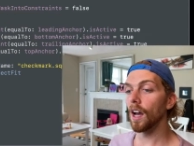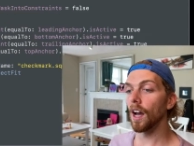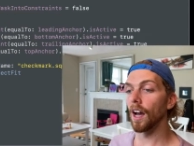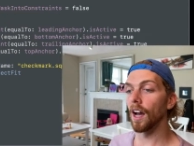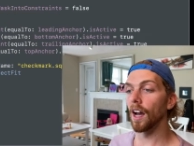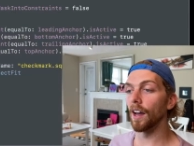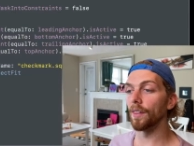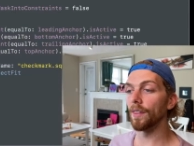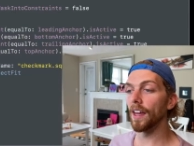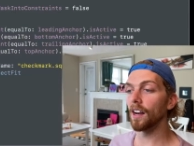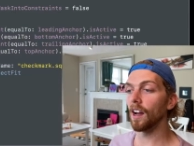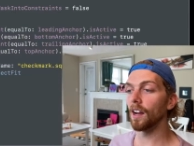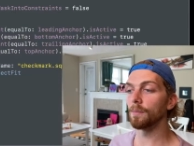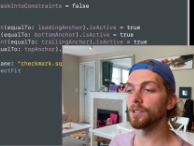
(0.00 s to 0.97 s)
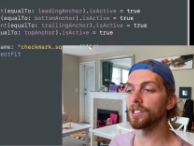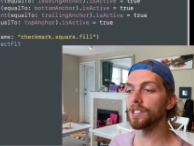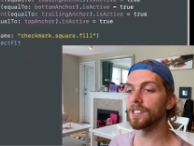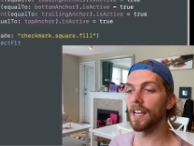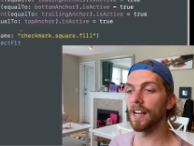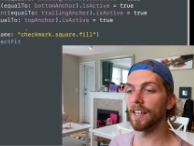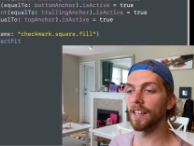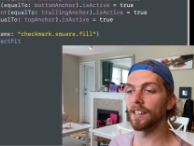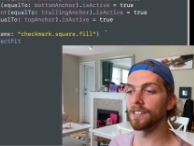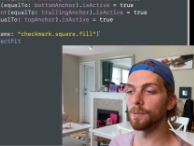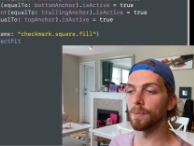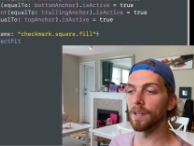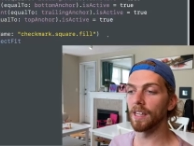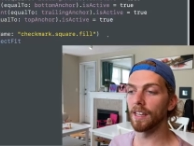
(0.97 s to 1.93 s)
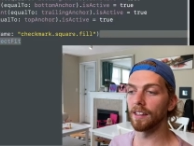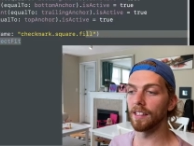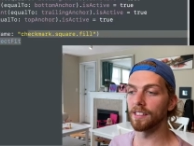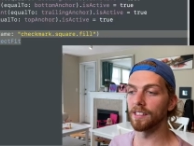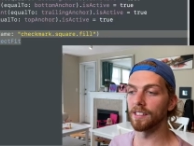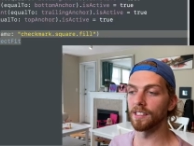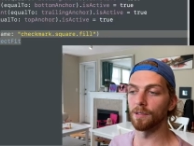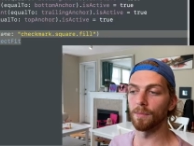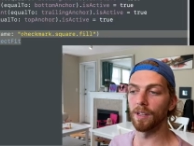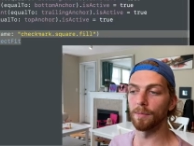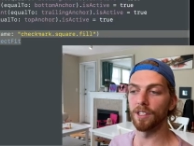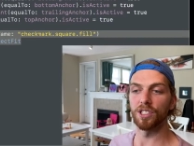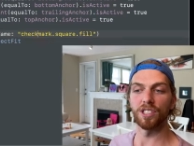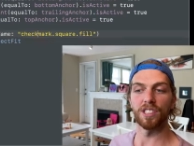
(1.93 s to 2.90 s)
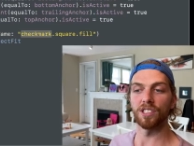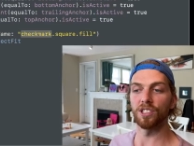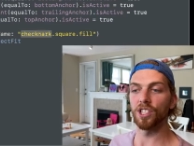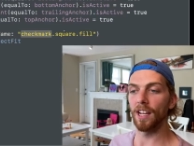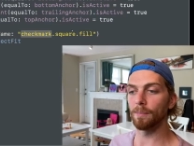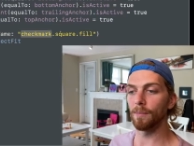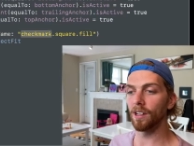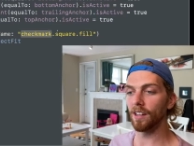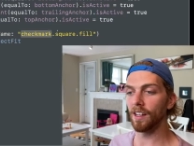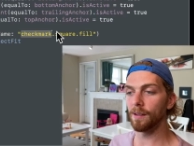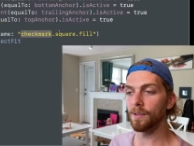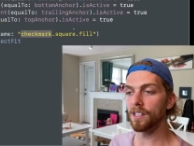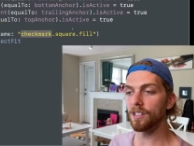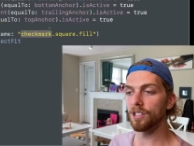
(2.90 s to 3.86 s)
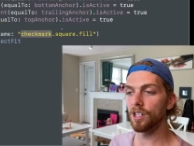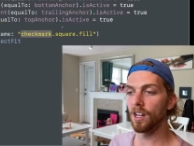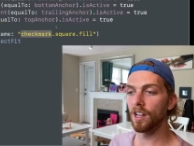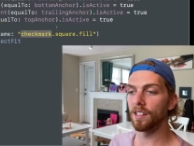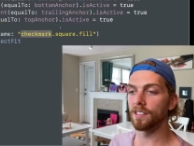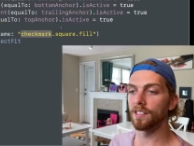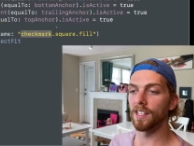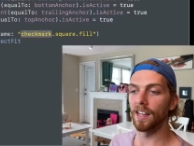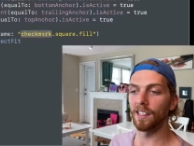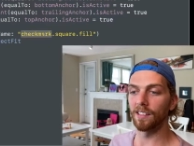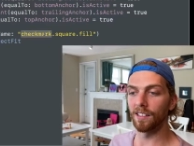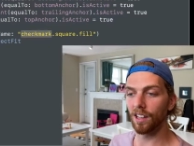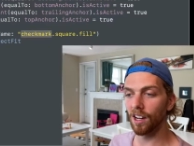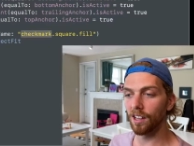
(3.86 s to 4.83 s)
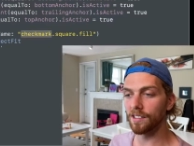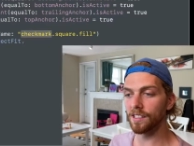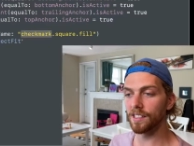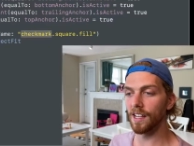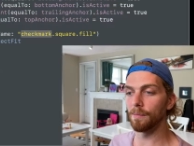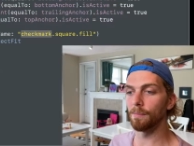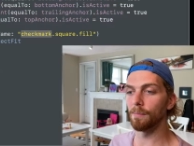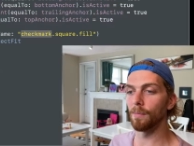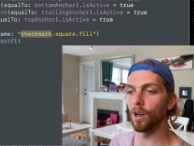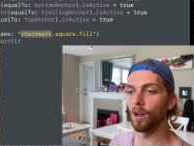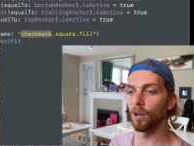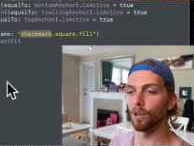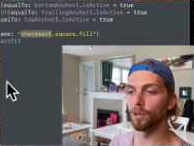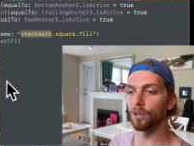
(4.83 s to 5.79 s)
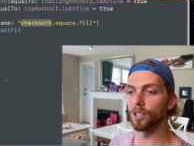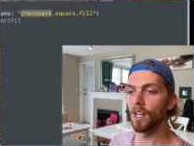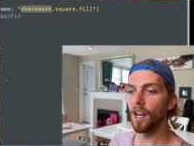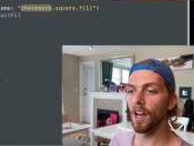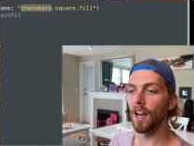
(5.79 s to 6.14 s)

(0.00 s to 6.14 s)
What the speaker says: Then I'm just setting it to be the system image, this checkmark image, setting the content mode,